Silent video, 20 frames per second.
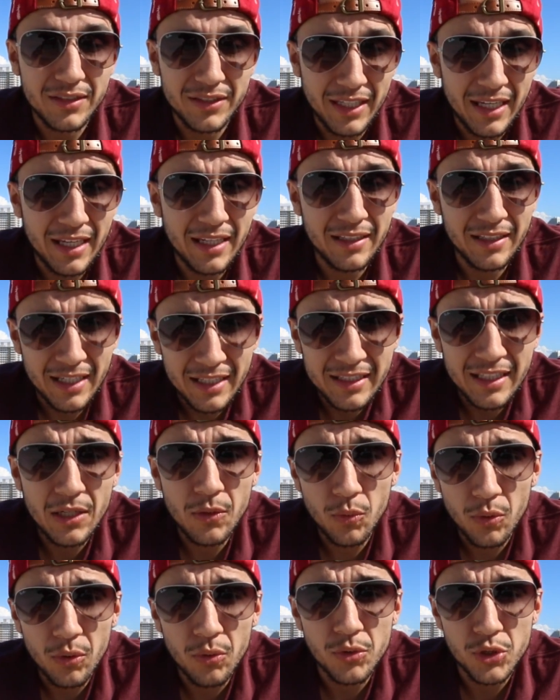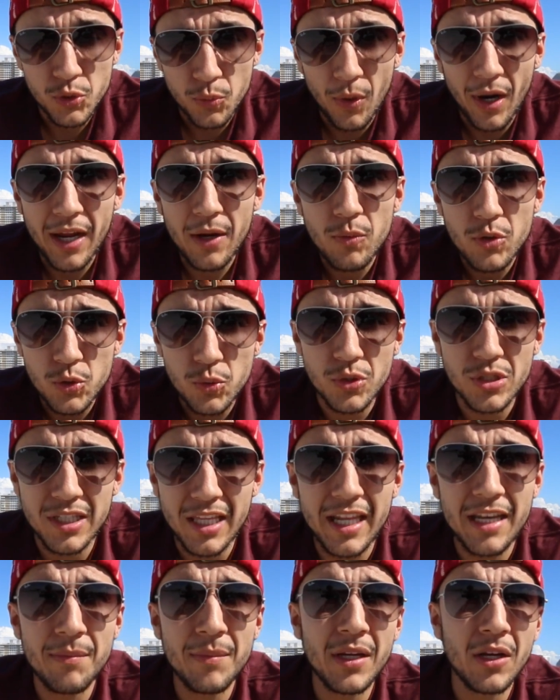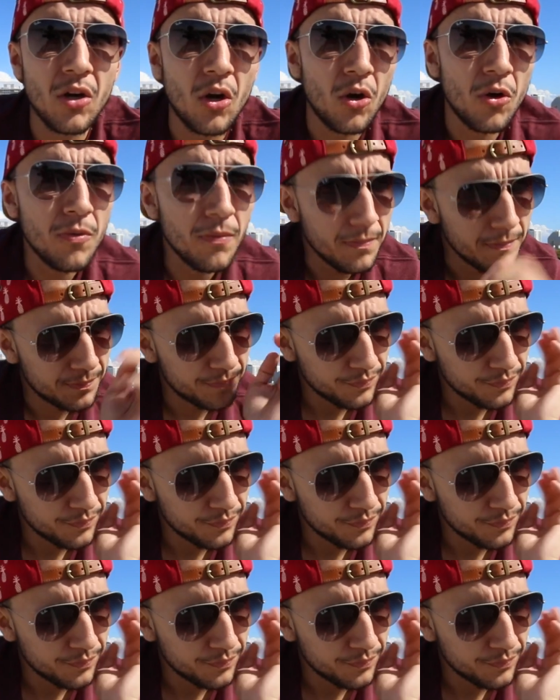they did what was right, which was letting me go.